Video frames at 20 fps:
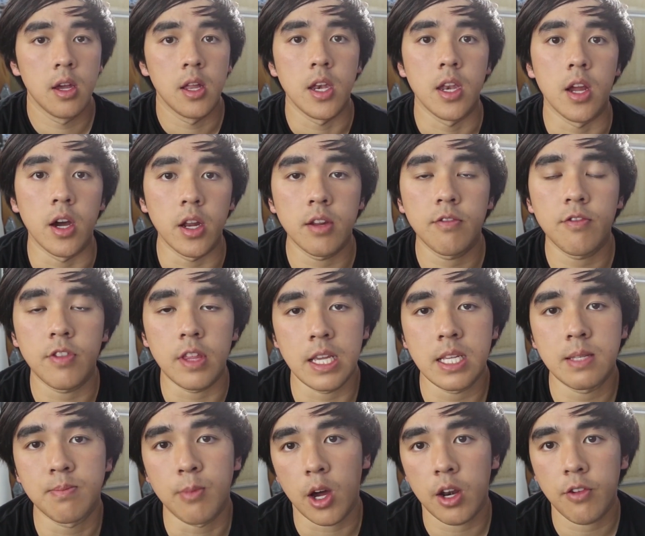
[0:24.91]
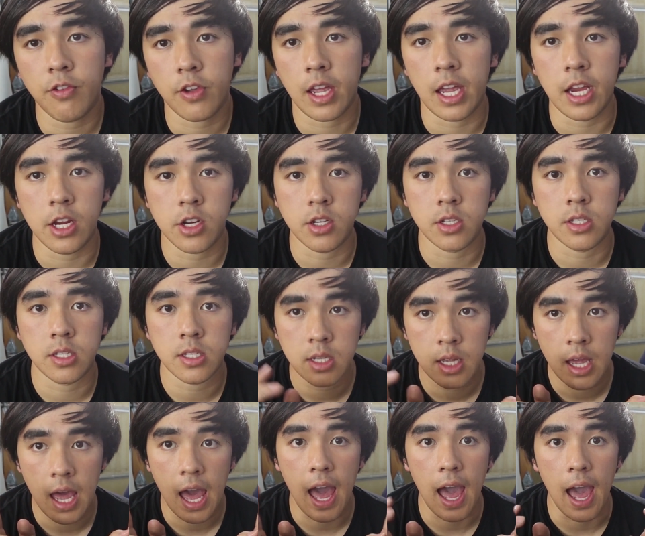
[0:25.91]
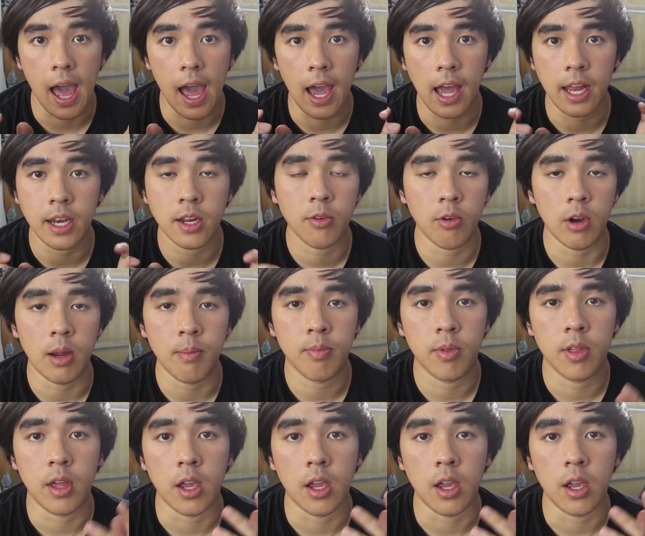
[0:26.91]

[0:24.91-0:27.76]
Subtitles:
none of these modifications add grip.